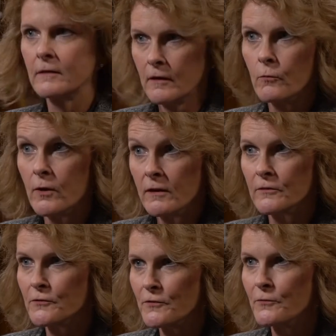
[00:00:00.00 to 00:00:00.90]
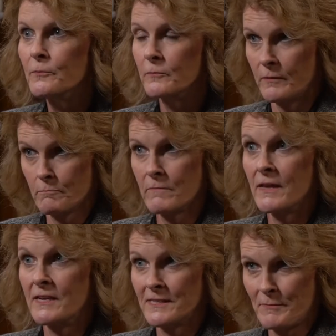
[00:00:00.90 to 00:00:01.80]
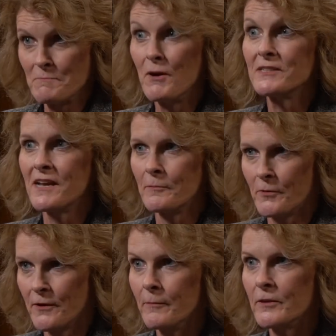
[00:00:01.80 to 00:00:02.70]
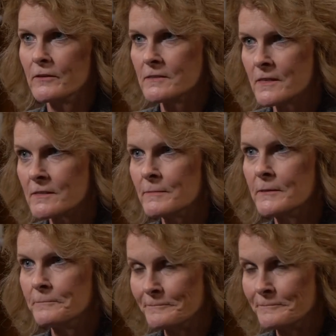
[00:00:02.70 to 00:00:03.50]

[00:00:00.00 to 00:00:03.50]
one or two. It needs to be multi-parameter assessment.